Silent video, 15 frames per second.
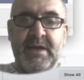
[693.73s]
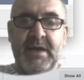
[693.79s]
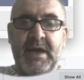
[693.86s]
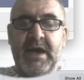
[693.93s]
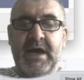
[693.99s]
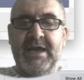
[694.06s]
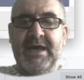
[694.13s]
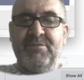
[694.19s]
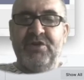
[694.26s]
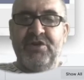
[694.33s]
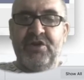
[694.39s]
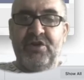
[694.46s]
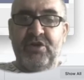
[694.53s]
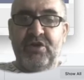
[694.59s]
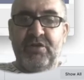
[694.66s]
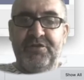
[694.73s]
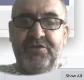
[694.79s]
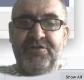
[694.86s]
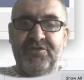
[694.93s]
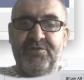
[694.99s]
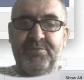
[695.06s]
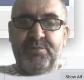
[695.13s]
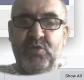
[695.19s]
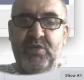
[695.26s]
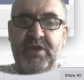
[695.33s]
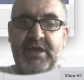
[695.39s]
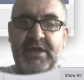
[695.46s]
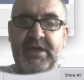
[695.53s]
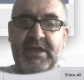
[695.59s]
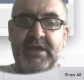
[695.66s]
and I'm going to call this
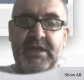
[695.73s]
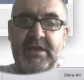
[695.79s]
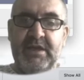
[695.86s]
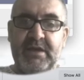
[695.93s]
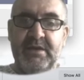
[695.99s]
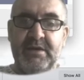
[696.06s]
Spooky